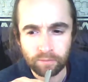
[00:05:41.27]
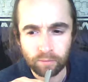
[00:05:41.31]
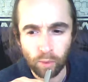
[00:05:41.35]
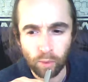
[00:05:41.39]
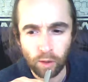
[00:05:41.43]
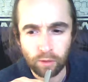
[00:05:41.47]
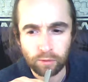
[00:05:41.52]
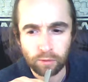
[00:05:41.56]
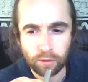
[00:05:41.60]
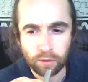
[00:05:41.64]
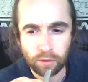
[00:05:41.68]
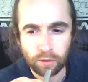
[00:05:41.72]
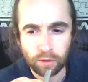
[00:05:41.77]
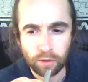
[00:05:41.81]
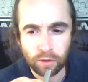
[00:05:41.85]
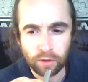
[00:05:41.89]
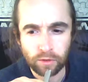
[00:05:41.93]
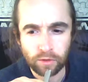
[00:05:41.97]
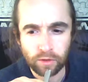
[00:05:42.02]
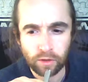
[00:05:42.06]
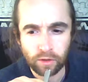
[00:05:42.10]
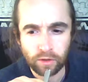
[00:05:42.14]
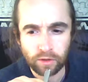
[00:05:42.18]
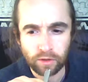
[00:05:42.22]
whether or
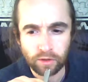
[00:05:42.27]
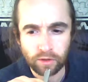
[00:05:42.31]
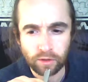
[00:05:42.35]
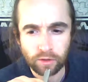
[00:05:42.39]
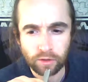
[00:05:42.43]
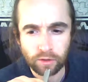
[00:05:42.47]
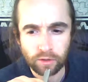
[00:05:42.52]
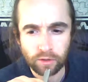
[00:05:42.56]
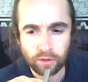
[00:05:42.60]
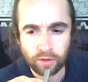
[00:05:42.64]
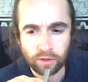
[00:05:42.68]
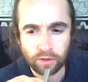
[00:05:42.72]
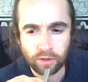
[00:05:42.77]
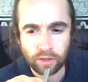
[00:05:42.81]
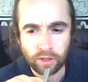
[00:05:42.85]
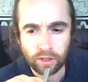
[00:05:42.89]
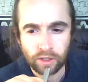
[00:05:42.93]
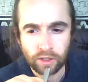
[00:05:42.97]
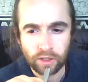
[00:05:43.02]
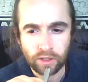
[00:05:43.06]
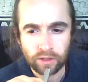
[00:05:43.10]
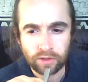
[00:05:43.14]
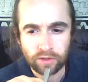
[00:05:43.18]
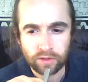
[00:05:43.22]
not you
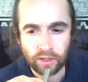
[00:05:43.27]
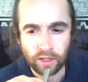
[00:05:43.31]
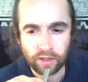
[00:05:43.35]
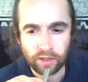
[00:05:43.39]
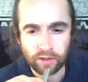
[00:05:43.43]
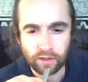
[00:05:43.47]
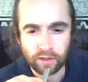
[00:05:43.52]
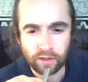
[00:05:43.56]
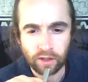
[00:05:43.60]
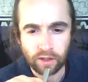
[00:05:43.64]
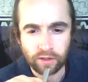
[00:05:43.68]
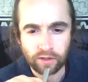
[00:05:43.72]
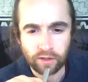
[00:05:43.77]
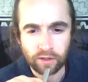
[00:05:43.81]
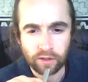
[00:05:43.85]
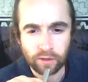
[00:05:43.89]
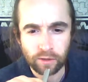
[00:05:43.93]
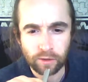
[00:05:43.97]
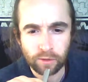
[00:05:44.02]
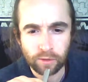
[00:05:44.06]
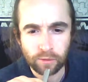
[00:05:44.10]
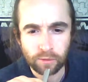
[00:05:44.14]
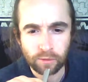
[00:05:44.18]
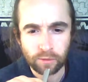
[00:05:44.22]
take the
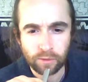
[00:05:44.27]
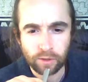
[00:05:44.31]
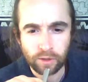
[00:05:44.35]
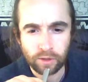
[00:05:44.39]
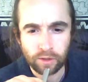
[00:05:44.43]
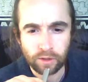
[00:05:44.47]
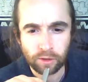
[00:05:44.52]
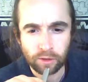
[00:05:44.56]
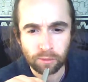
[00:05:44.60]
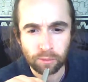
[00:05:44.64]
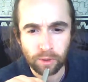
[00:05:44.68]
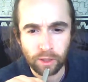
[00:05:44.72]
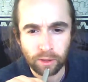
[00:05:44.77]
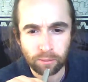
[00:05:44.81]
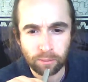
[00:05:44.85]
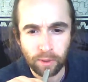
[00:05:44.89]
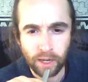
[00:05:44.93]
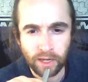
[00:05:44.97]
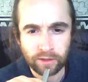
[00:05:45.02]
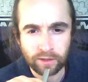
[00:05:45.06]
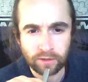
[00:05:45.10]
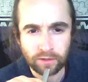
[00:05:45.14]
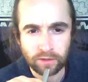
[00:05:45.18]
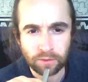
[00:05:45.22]
idea of the Big
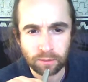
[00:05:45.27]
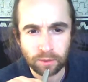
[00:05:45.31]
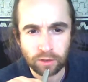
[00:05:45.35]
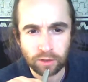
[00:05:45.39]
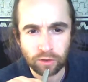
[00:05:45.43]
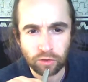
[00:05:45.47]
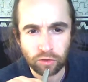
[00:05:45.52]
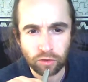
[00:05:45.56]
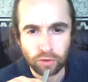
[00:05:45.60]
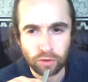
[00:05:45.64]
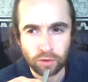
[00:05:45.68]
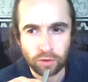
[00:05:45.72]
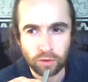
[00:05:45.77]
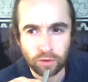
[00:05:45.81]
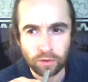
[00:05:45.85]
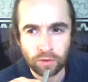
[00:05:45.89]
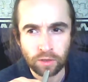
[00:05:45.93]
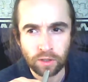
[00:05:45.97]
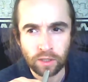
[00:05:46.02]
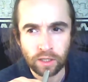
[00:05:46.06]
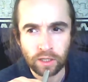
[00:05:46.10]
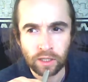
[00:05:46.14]
Bang to be true,